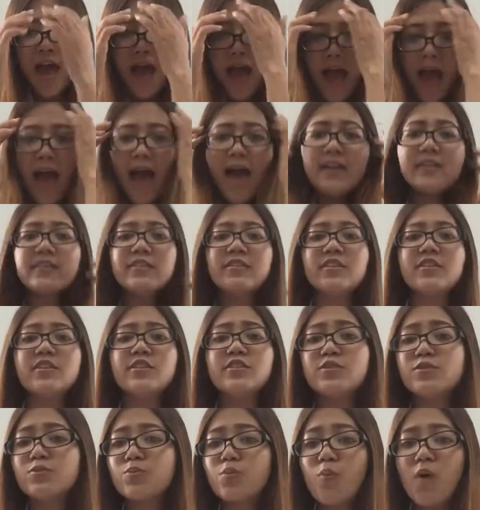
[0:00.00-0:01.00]
and
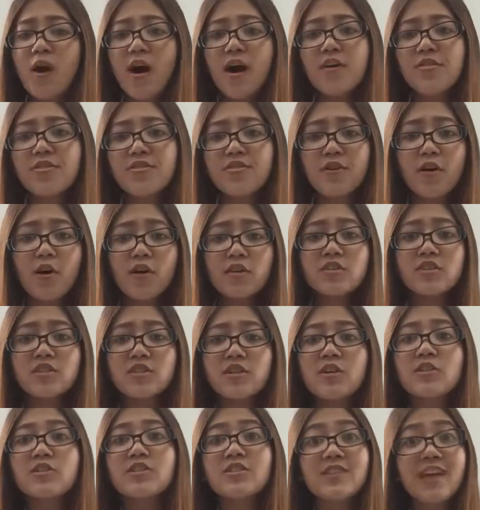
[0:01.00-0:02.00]
it was
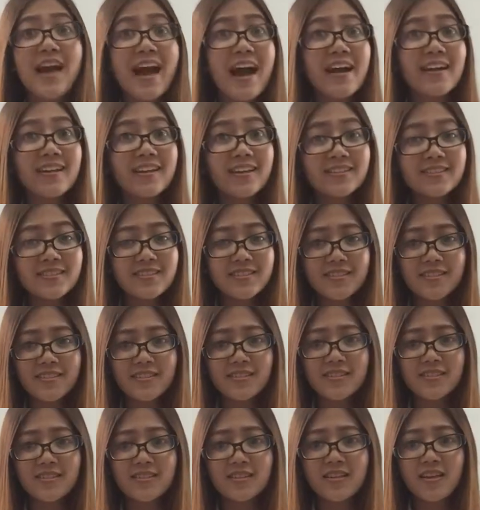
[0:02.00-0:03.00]
social
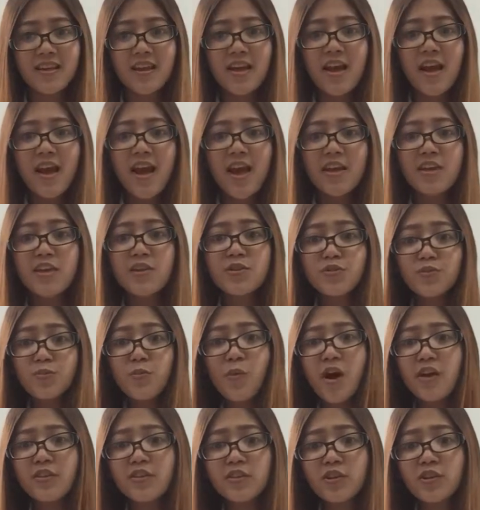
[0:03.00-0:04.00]
challenges. It
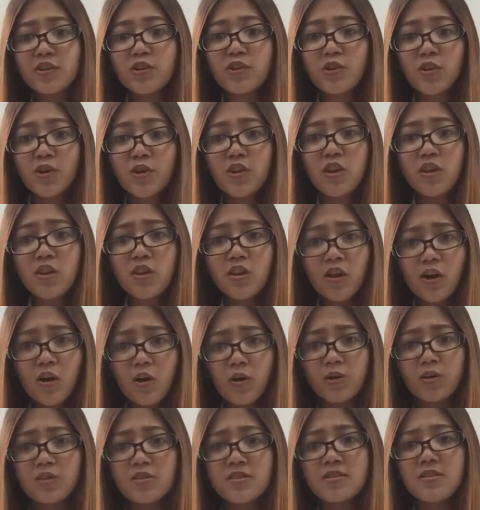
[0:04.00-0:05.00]
was not good
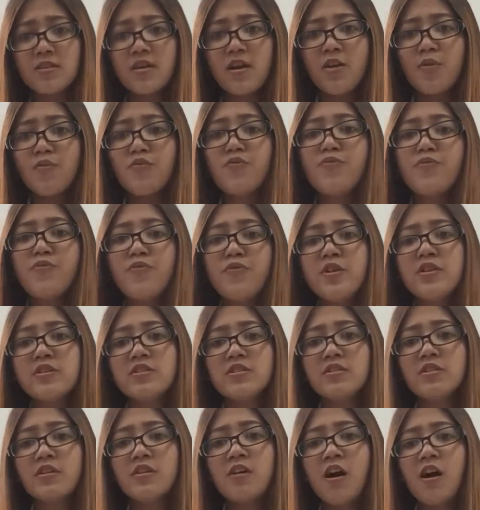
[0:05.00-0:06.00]
looks,
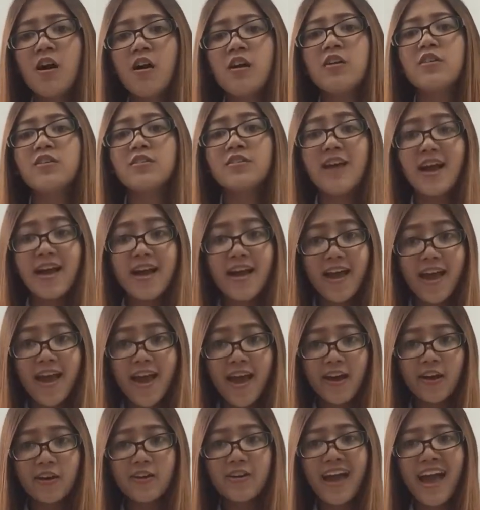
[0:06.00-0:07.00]
physical
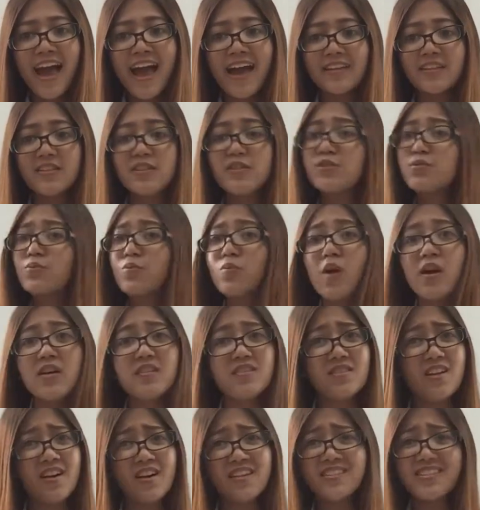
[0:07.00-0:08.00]
health, and it was
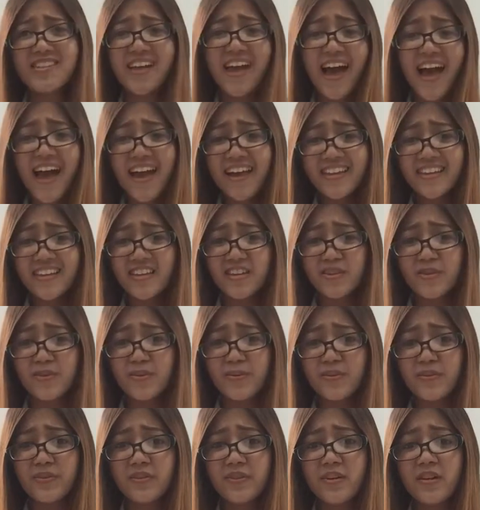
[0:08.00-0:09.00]
not
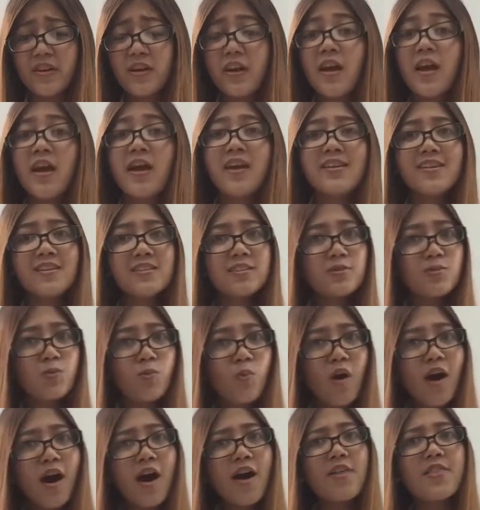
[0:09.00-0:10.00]
IQ. It
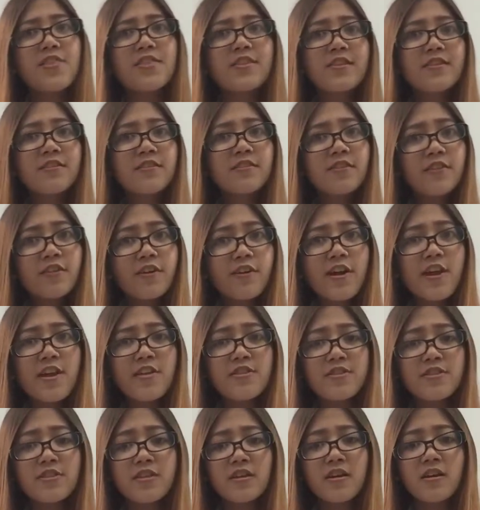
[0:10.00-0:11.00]
was
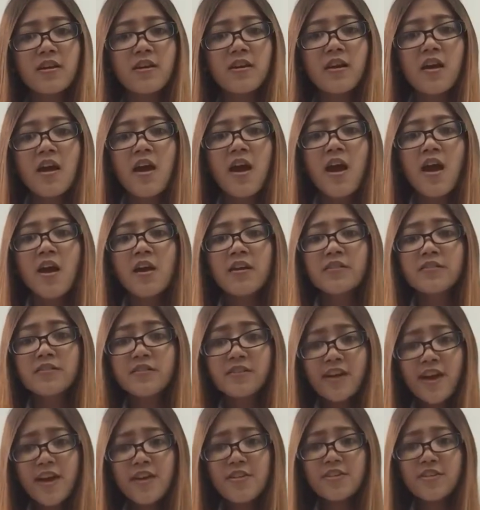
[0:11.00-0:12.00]
greed.
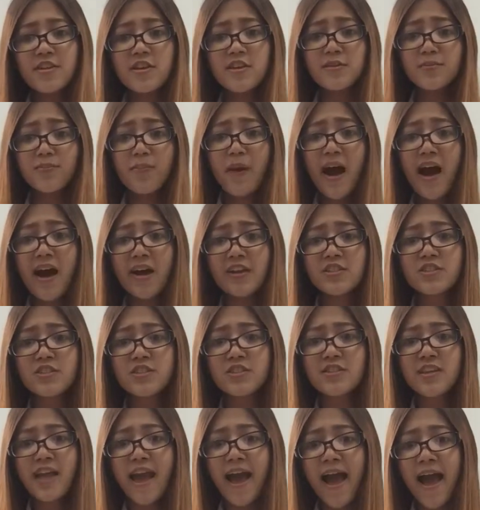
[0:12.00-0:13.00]
Greed is
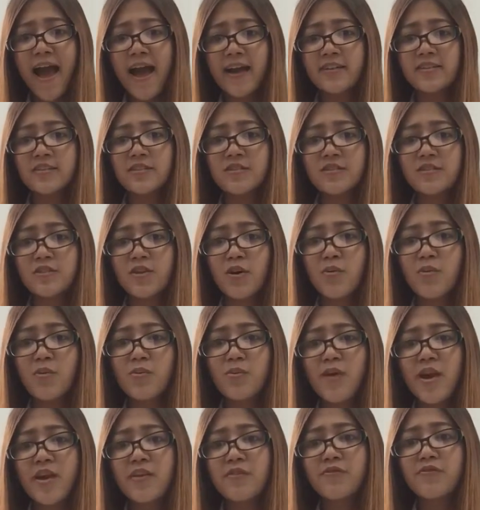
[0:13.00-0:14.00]
passion and
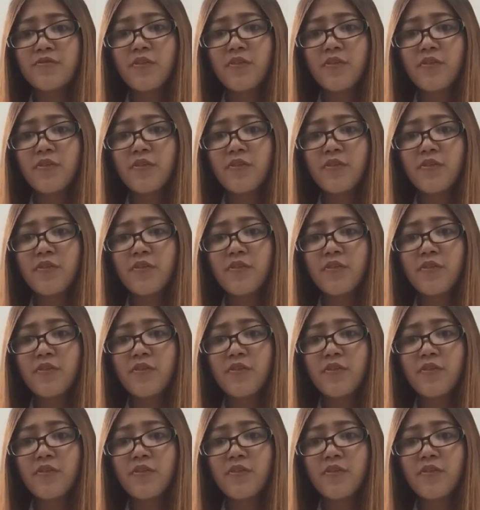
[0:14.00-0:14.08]
sovereign